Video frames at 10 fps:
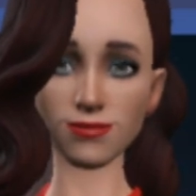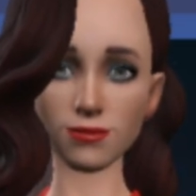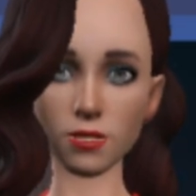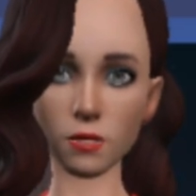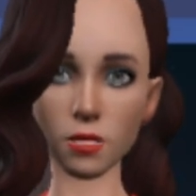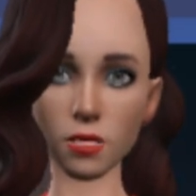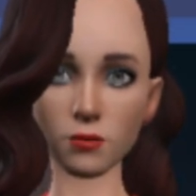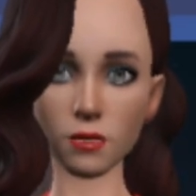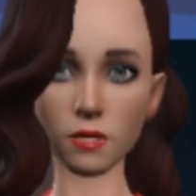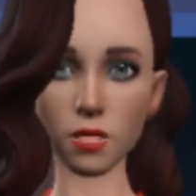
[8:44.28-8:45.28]
That's a
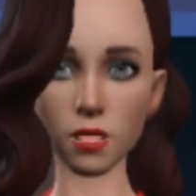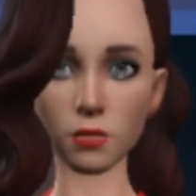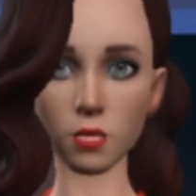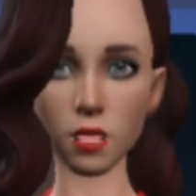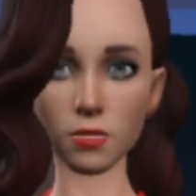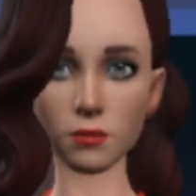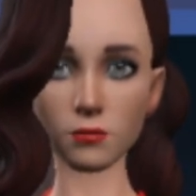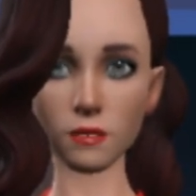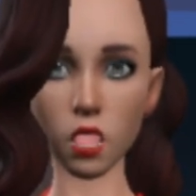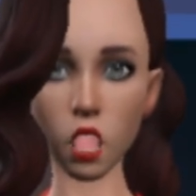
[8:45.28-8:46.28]
wonderful idea,
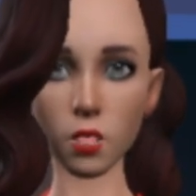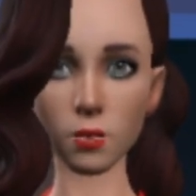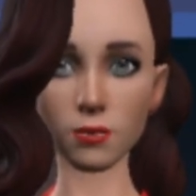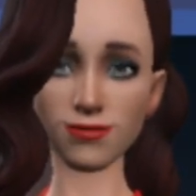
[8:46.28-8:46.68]
Bruce.